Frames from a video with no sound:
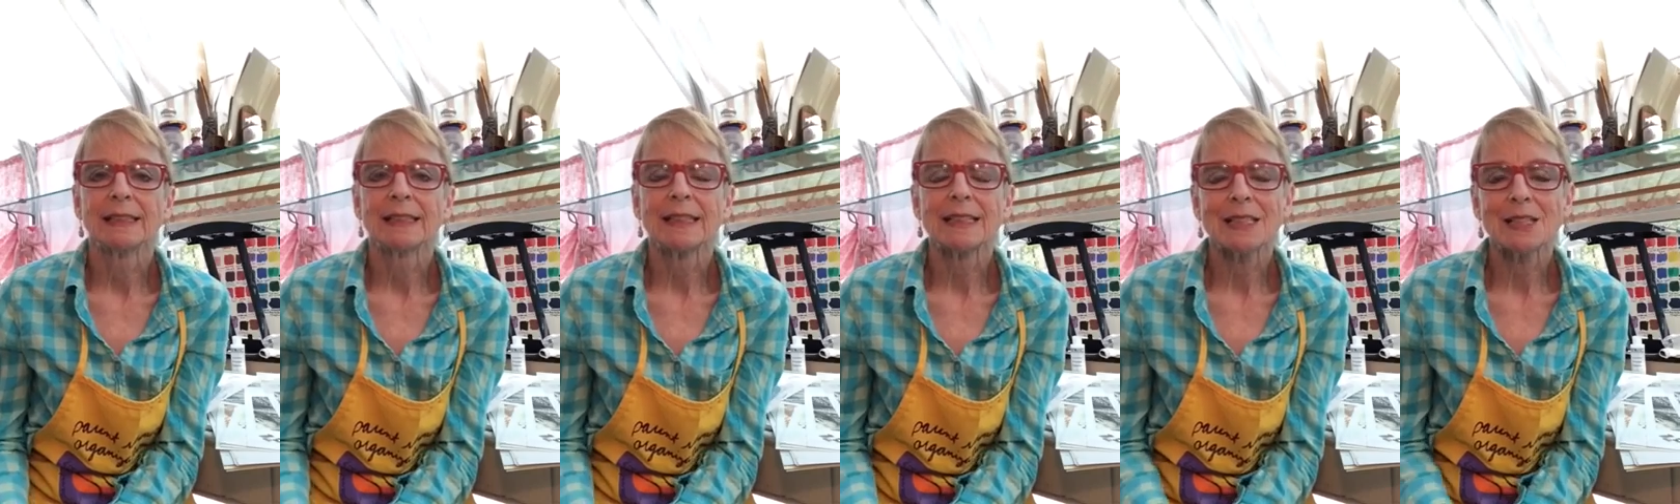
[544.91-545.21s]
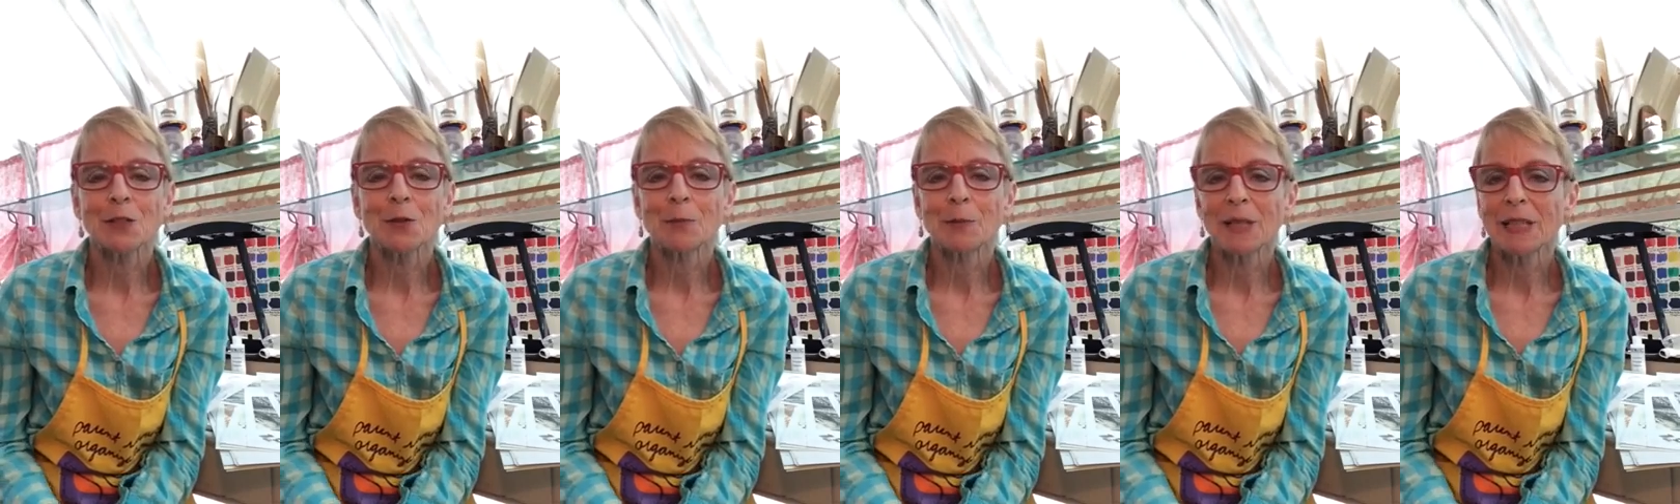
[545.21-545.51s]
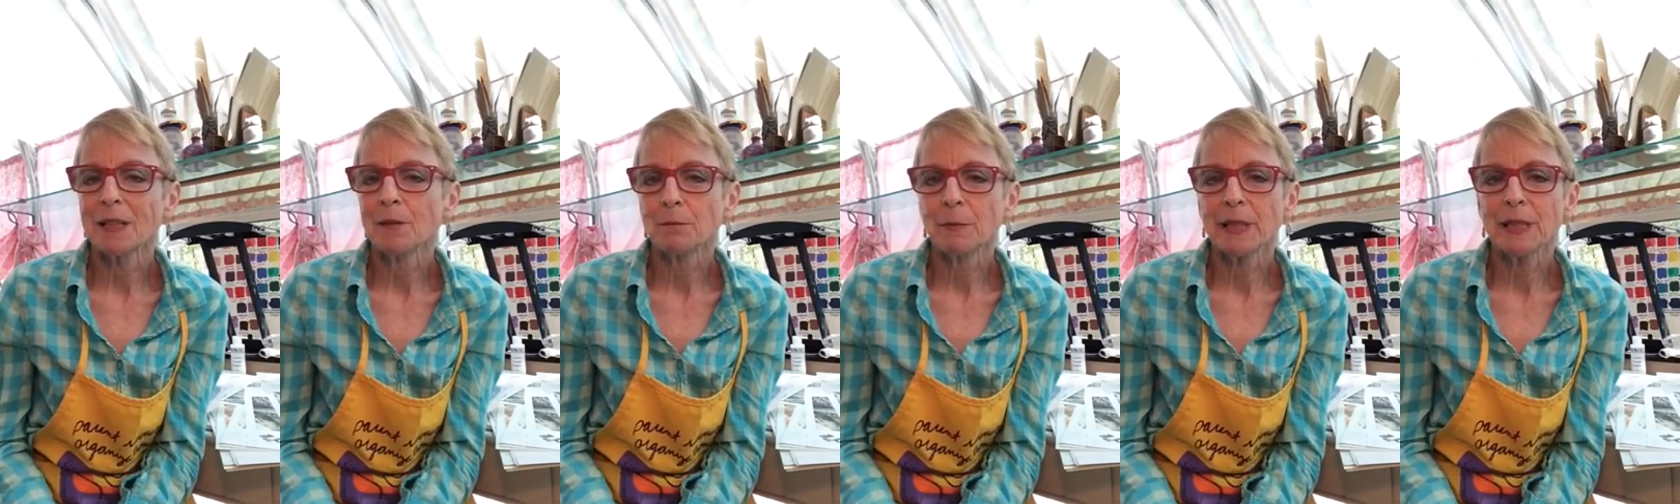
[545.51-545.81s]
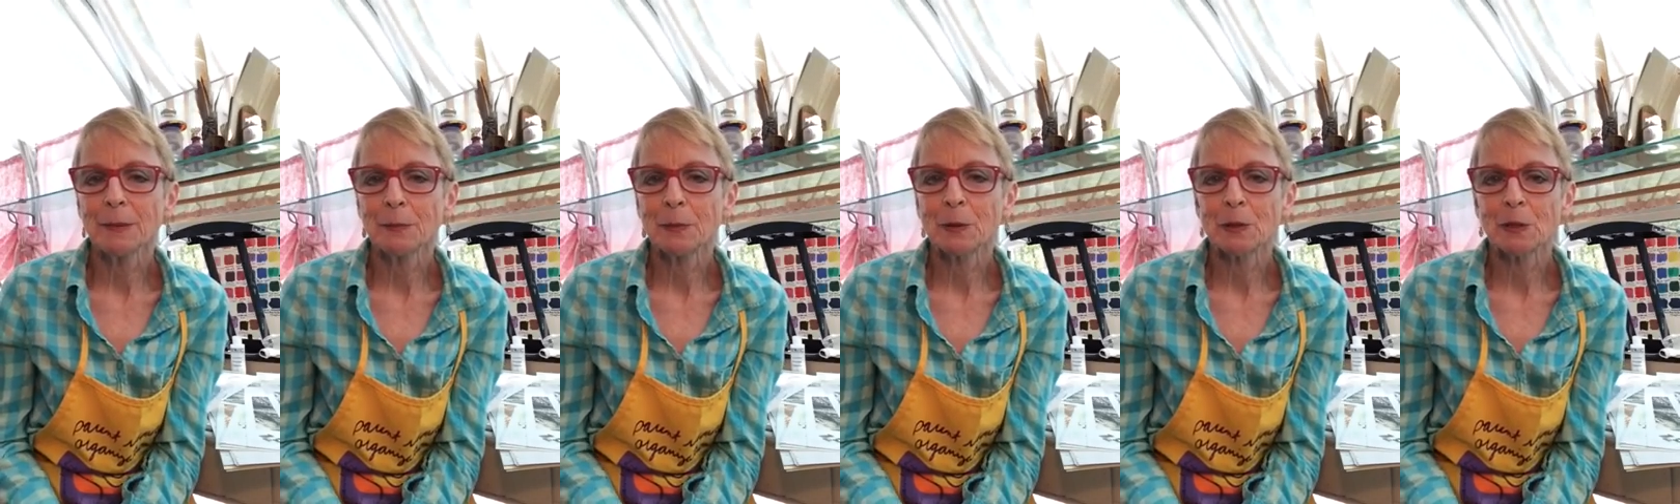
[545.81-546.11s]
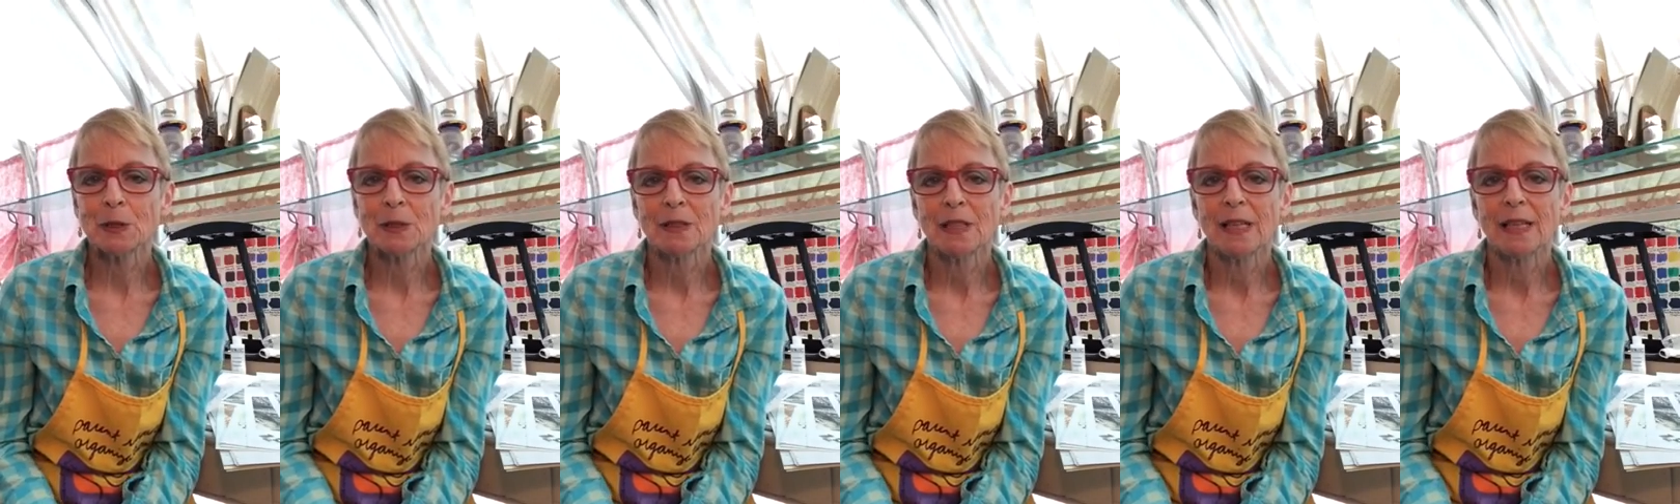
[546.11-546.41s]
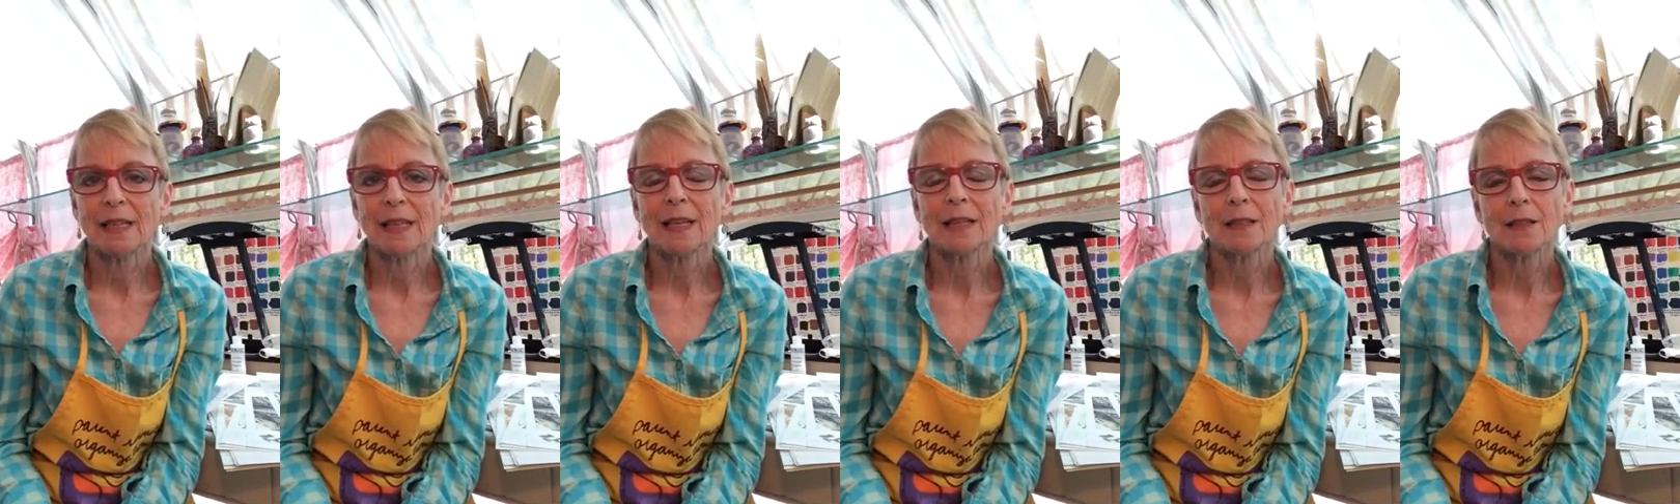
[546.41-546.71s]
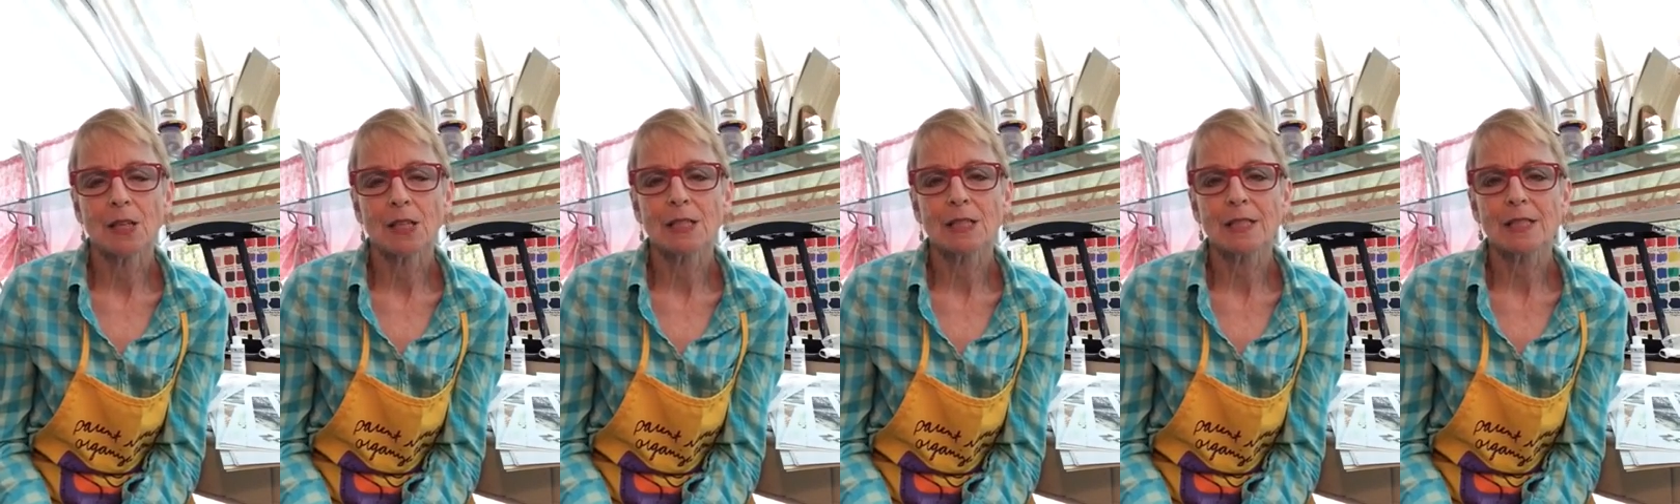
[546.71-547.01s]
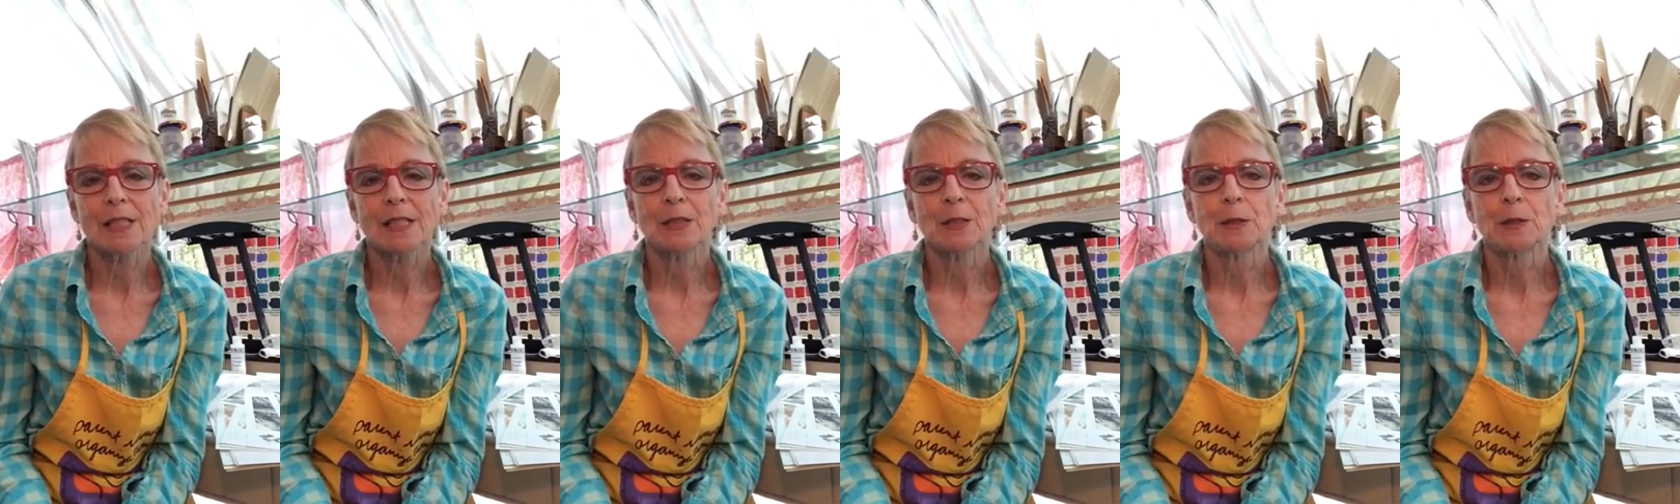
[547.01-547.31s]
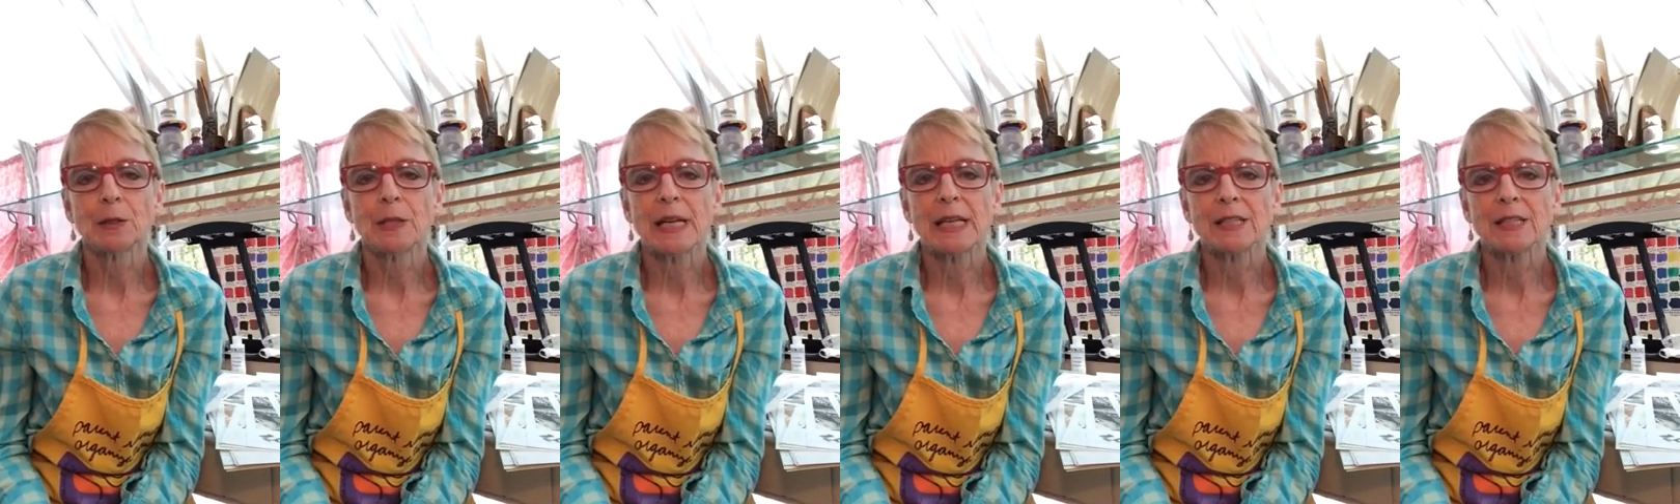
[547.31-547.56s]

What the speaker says: that so many people can also